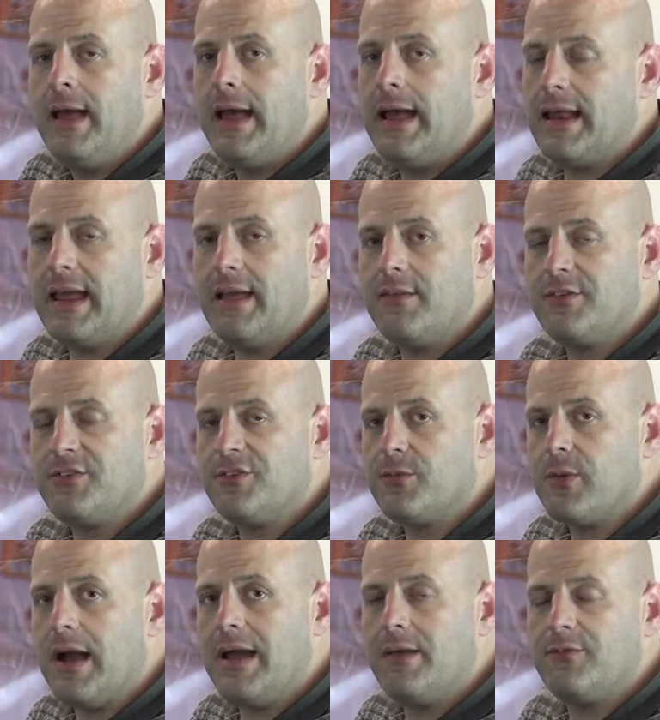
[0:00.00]
And again, this is
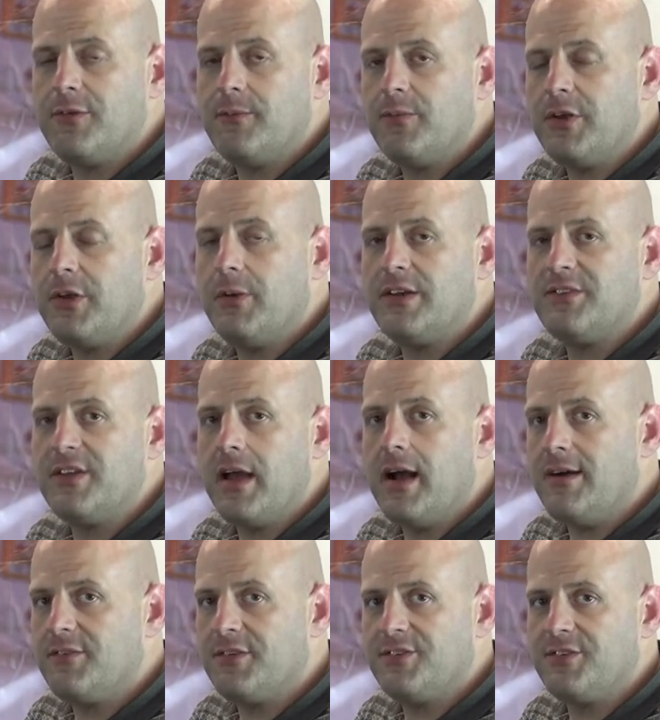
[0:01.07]
Ryan from the USA
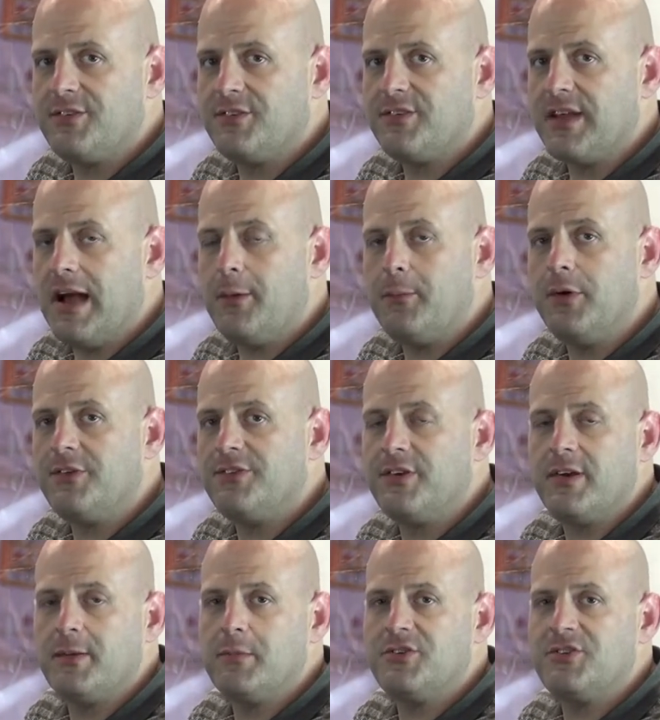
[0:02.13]
offices of CowBoy
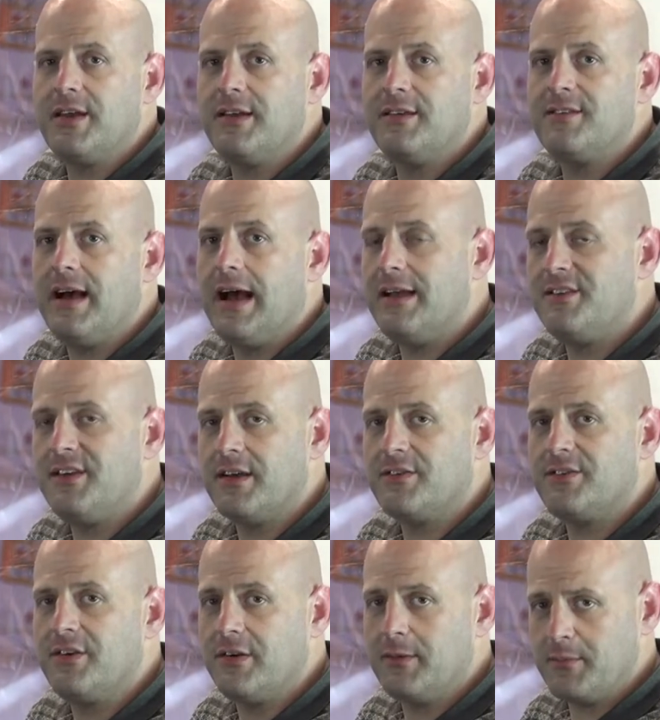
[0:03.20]
Sewing Machines, High Tech
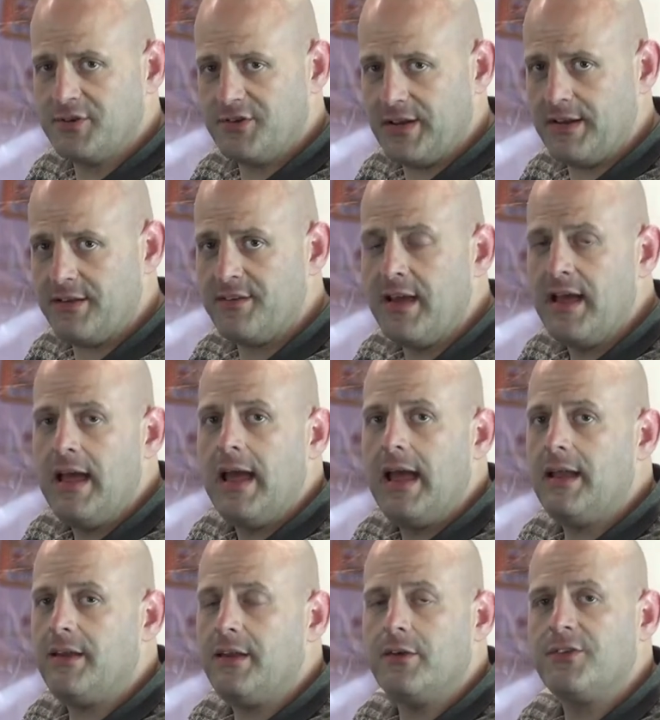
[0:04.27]
Sewing Machines,
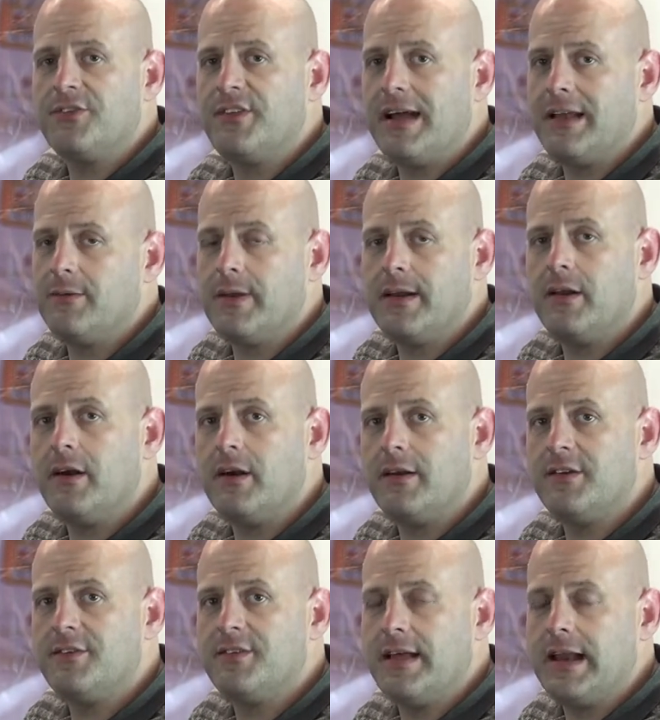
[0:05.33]
and Neil Sadlery and
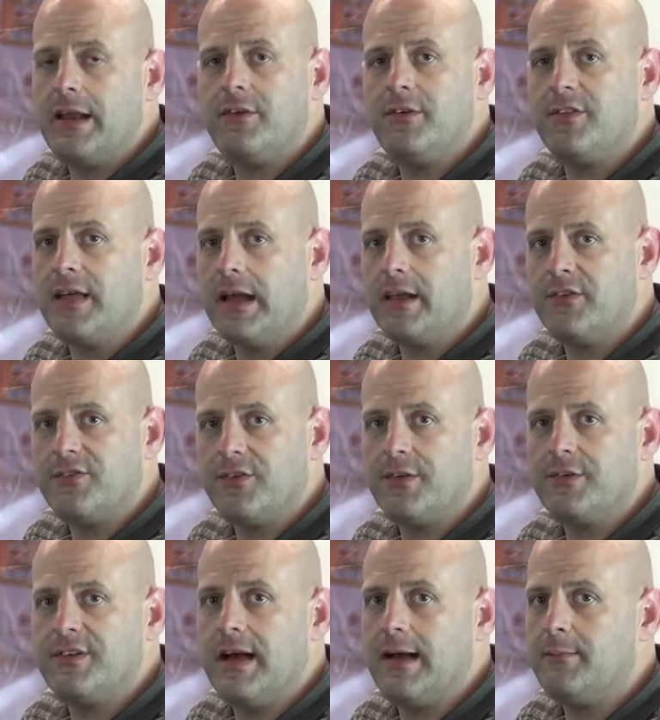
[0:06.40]
Harness, and I do thank you for
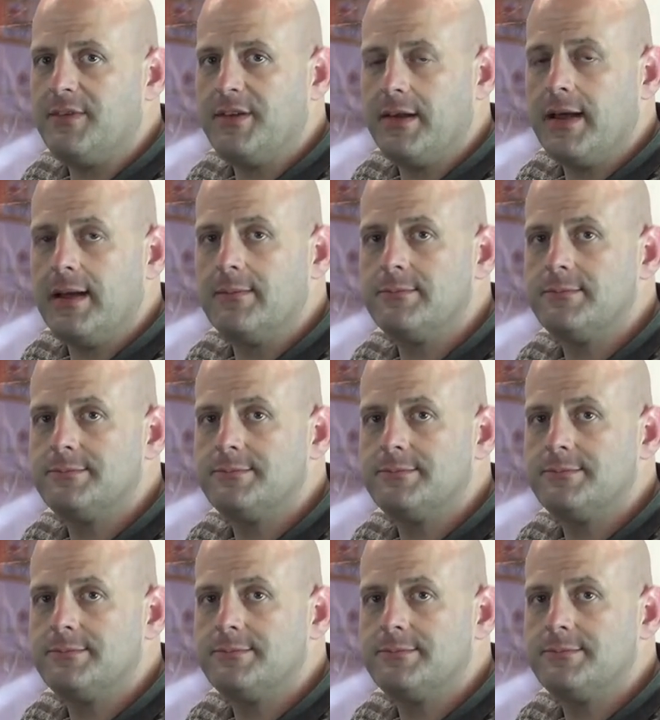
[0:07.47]
your time today.